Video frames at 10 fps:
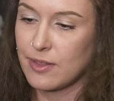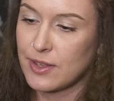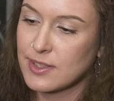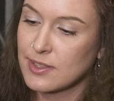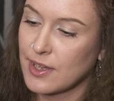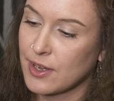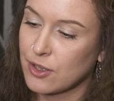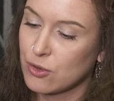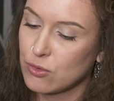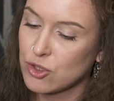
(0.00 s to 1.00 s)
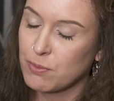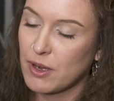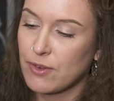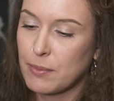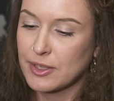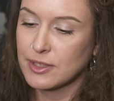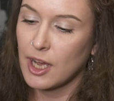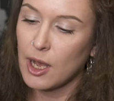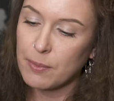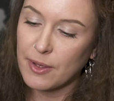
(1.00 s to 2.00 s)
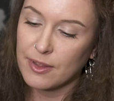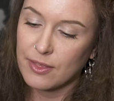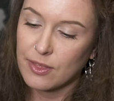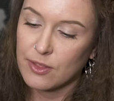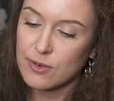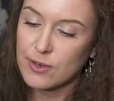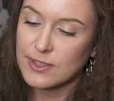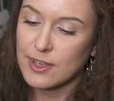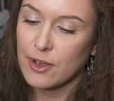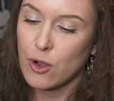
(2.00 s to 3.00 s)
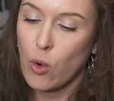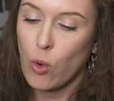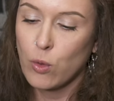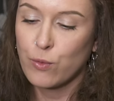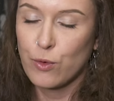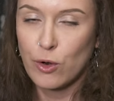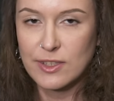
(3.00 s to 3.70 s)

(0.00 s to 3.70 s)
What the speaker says: This is a huge Baphomet cup and there is a hole for a